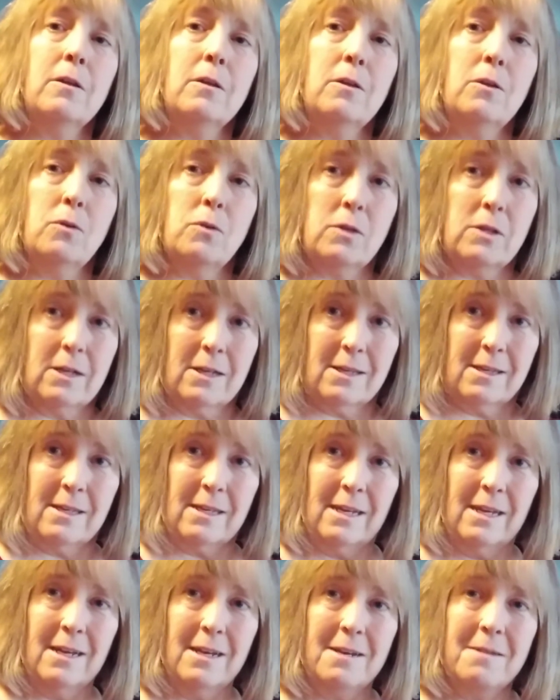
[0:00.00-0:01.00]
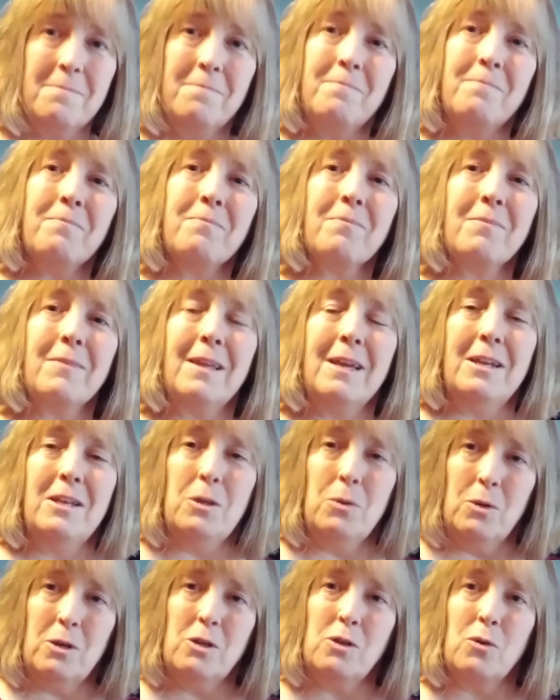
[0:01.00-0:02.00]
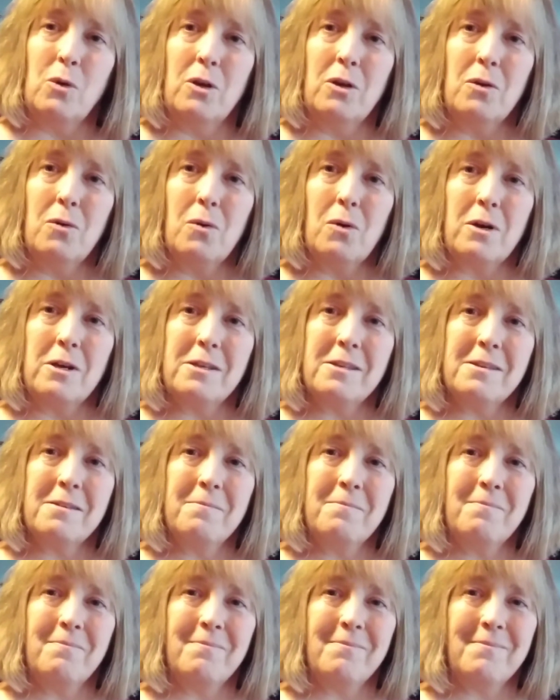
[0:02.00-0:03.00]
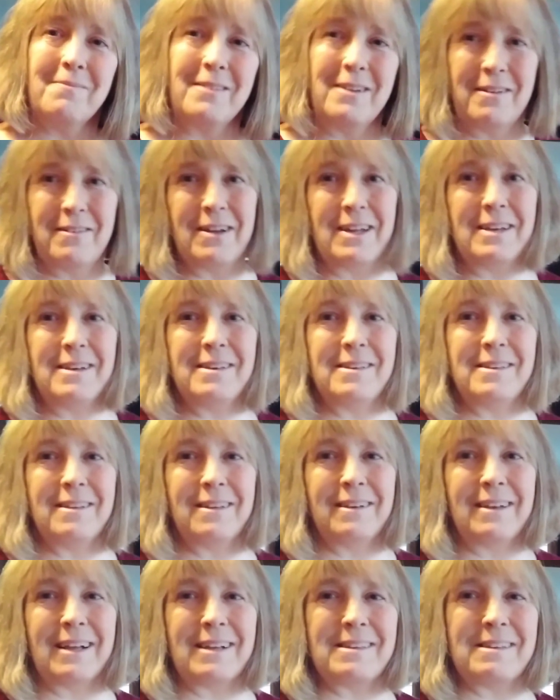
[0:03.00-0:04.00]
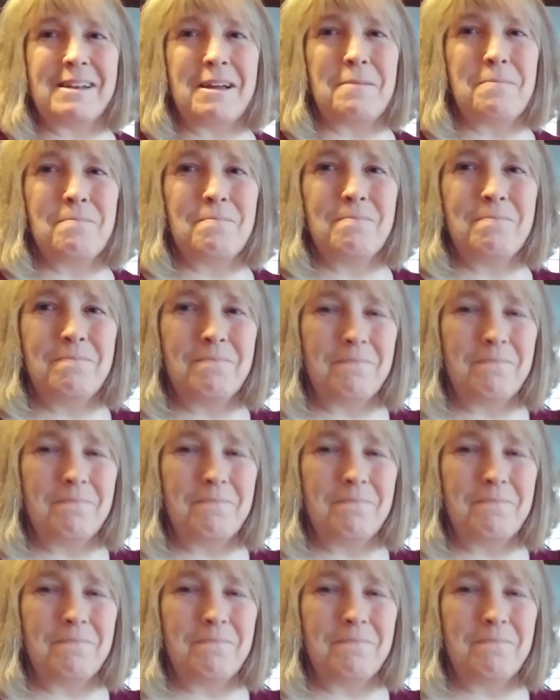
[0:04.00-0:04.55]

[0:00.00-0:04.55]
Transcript: you succeed, and you enjoy your horse. All right, till next time.